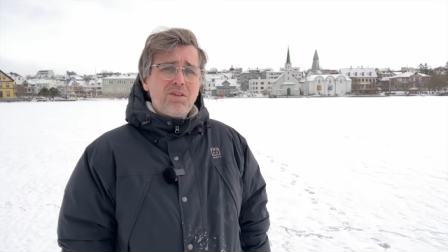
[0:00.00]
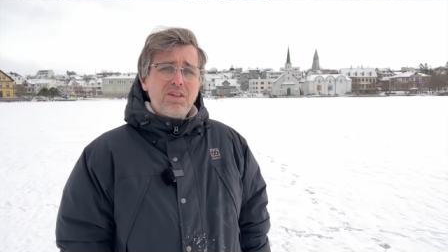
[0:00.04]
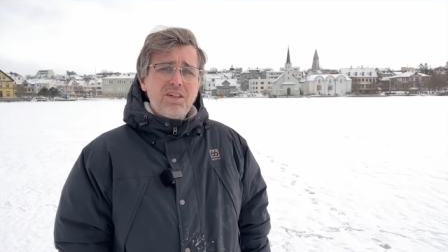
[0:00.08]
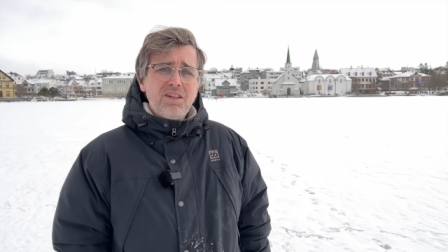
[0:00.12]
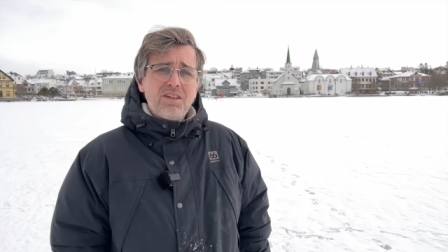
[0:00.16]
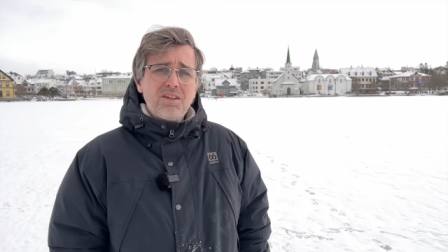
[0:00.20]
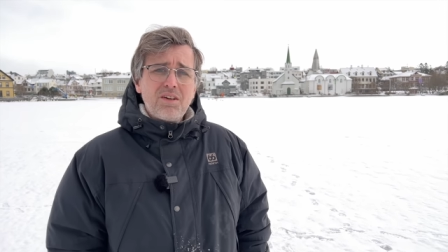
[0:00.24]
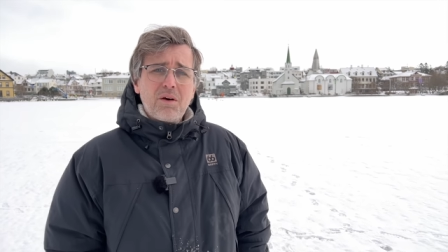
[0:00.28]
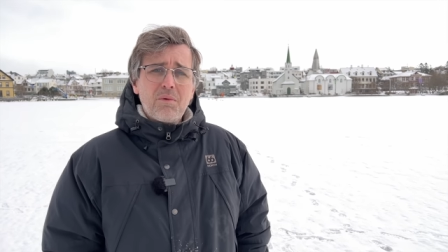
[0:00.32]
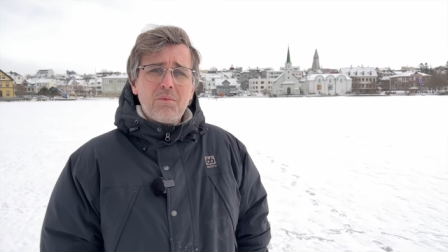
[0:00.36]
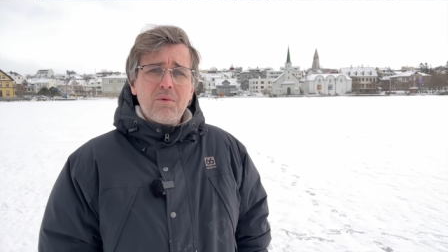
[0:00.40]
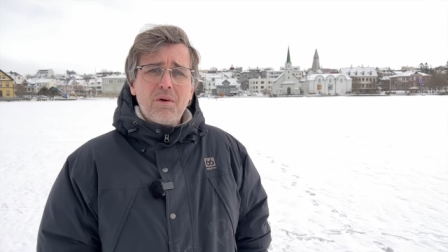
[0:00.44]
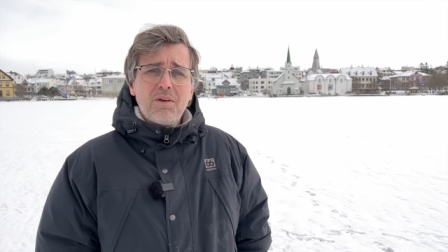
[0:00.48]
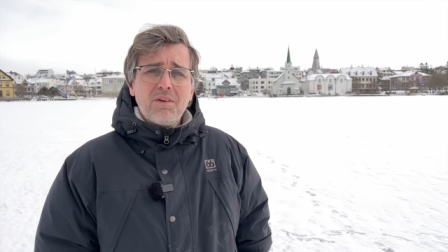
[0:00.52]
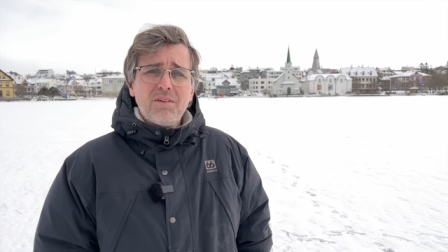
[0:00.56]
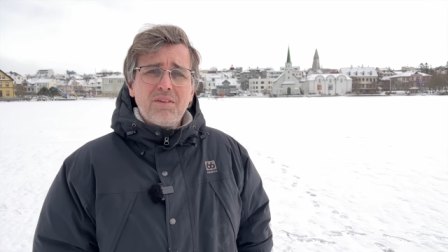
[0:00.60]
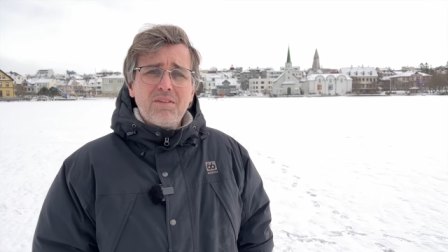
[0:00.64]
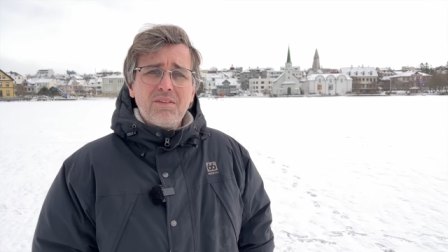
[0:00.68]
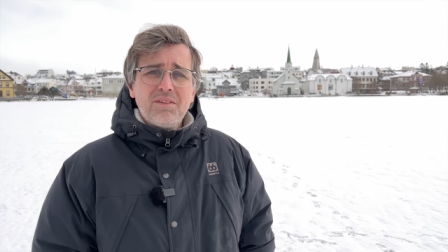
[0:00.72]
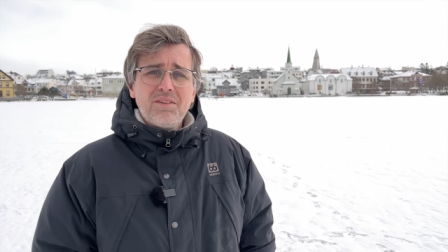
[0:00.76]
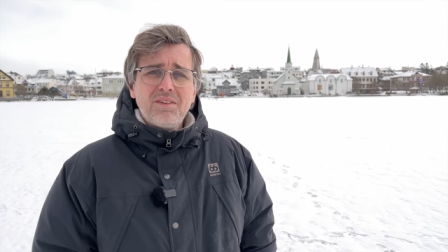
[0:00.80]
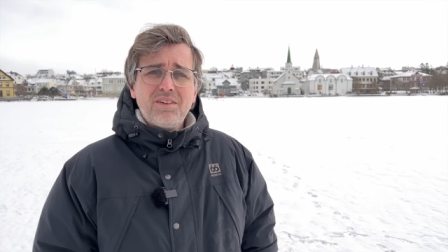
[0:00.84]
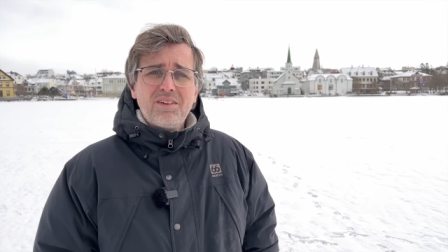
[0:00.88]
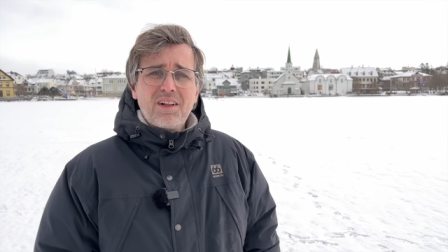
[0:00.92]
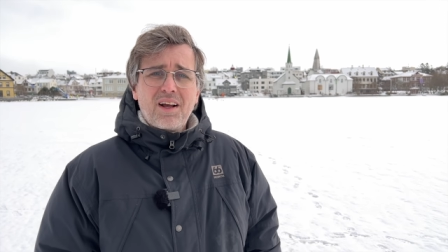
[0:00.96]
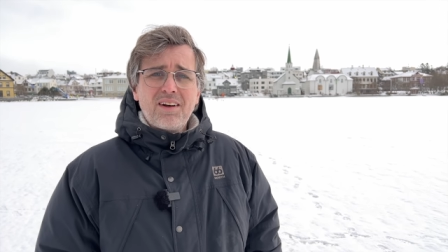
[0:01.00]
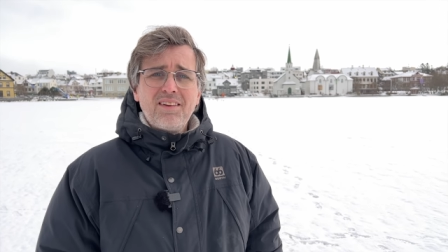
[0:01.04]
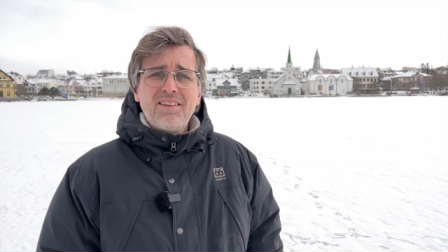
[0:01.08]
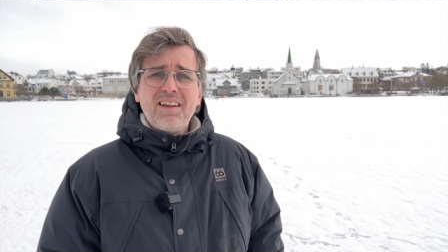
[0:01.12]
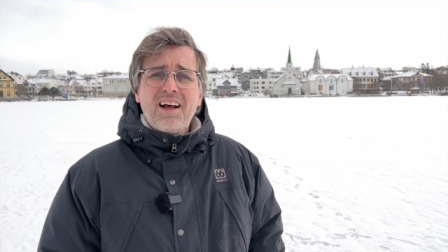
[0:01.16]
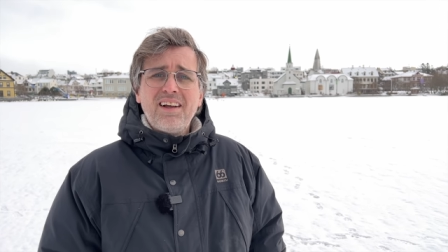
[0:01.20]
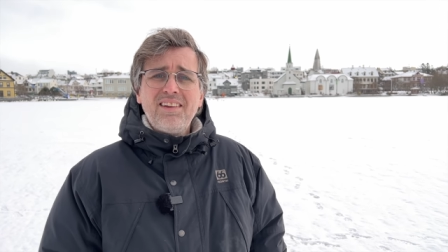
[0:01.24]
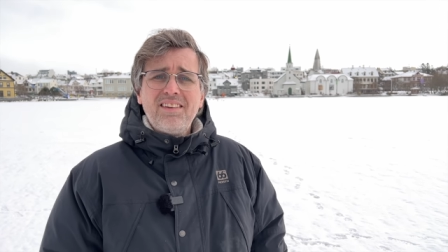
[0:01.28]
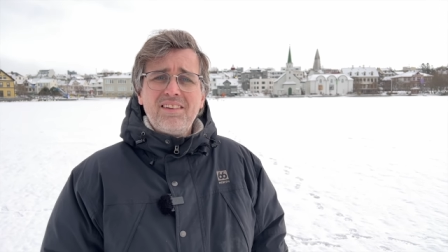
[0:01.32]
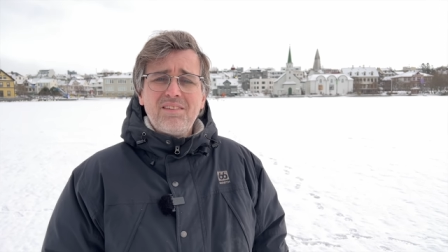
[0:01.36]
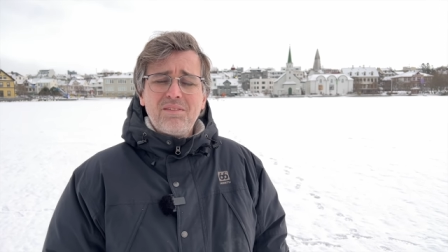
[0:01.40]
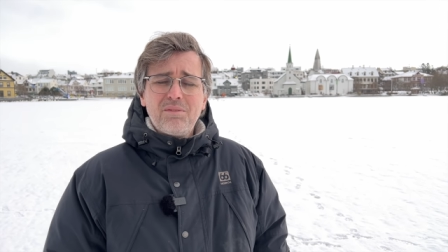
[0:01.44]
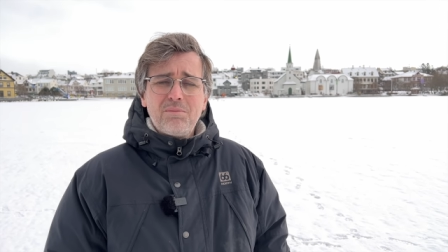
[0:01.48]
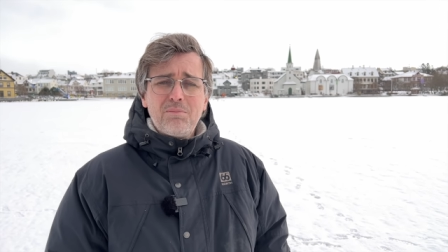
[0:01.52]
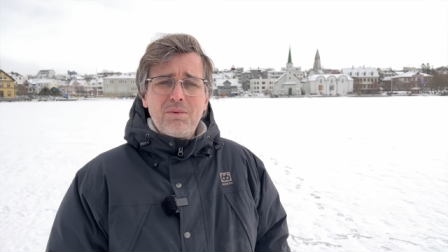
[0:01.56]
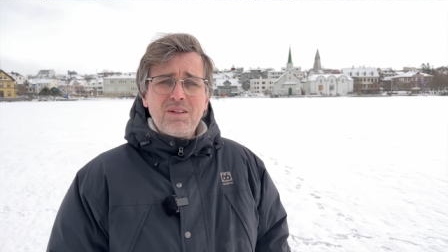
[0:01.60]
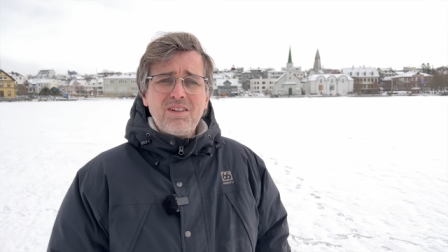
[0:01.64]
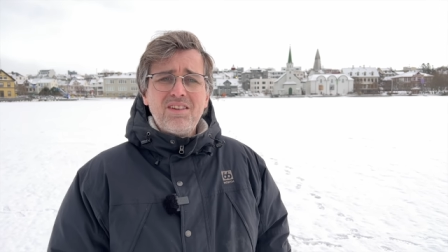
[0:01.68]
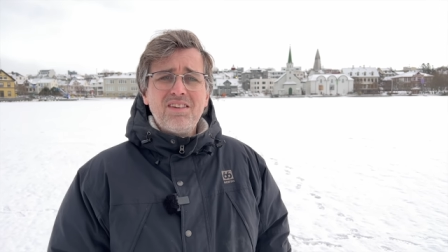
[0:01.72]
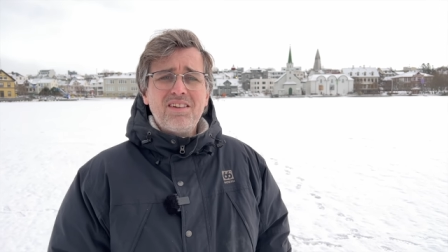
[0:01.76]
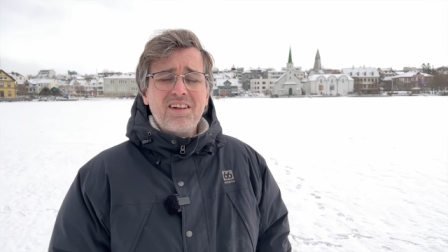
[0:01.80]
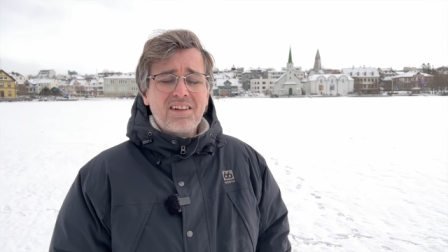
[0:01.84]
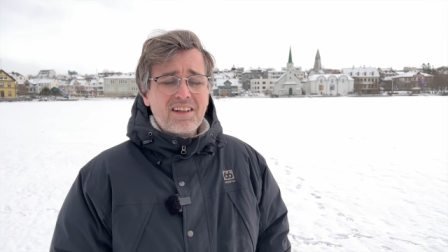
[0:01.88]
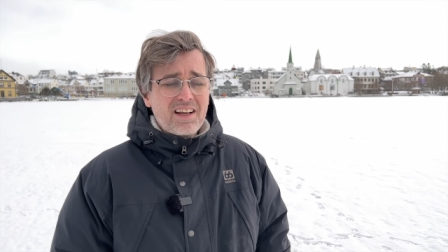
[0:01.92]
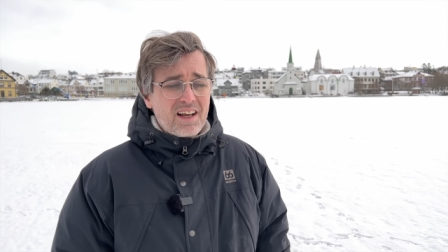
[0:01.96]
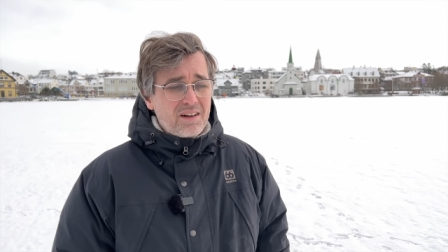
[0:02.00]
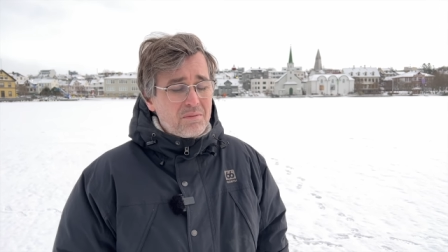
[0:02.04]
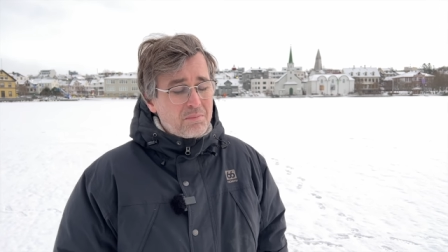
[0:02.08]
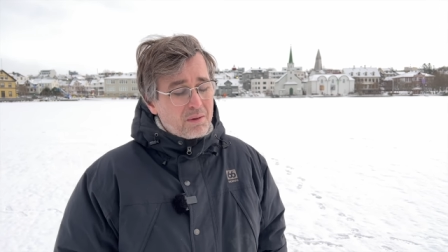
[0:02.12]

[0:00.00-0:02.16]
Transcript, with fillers: someone start that business again,